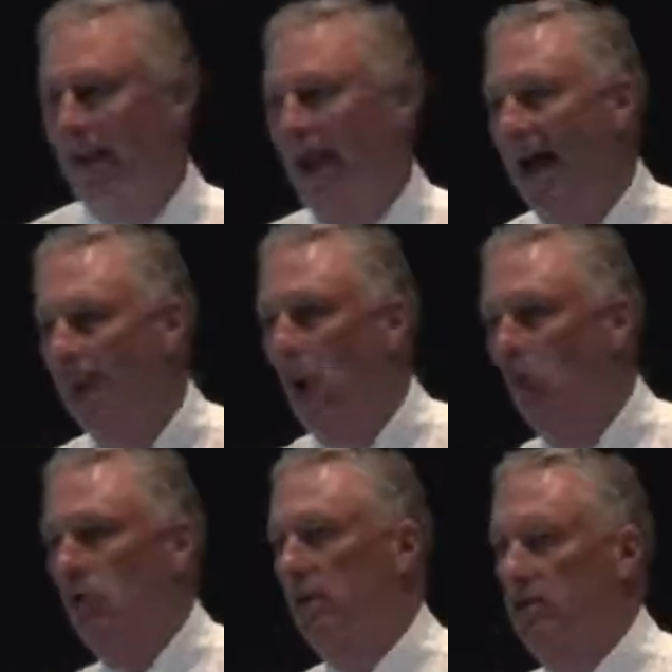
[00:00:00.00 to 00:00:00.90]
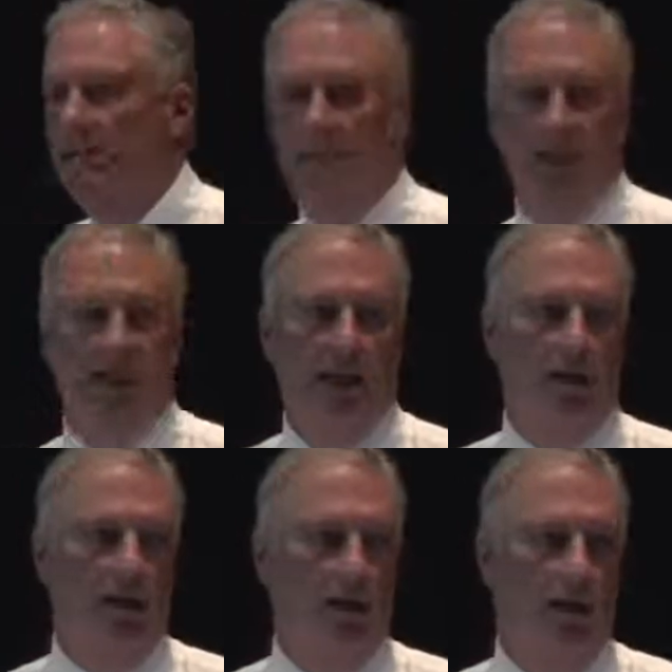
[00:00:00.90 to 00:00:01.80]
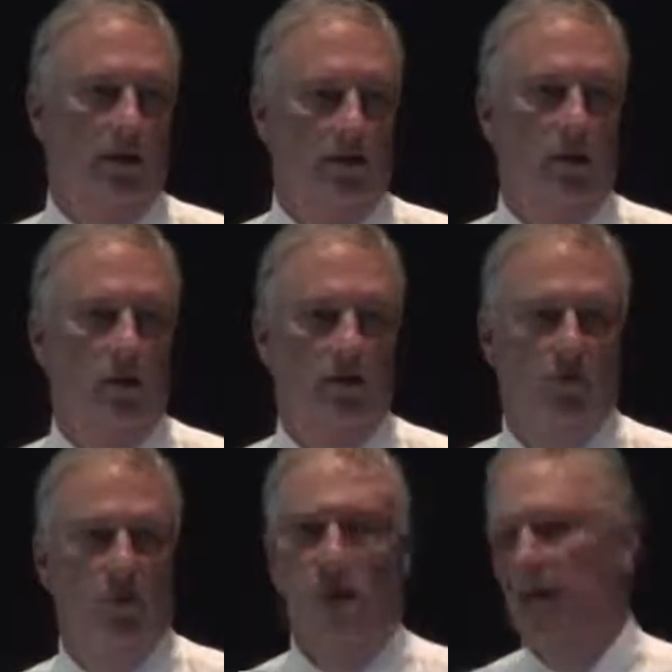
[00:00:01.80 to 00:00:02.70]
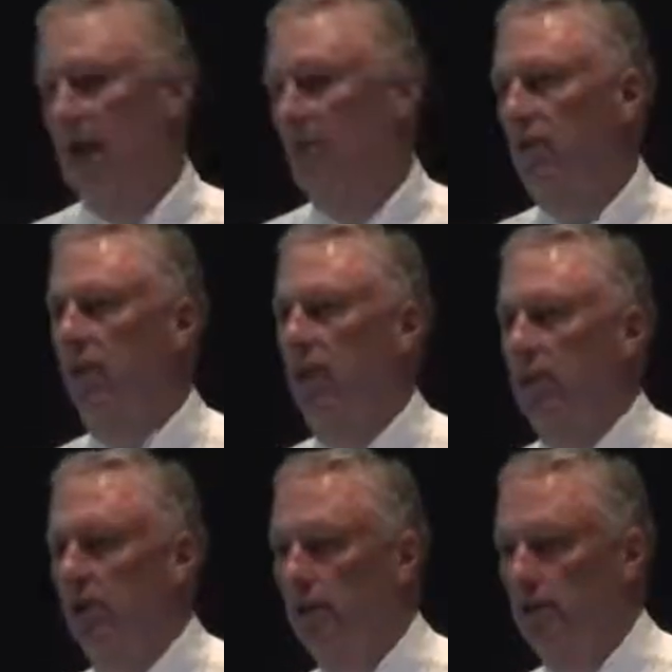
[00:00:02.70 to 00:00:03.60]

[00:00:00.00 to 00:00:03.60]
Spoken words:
I only see those for California.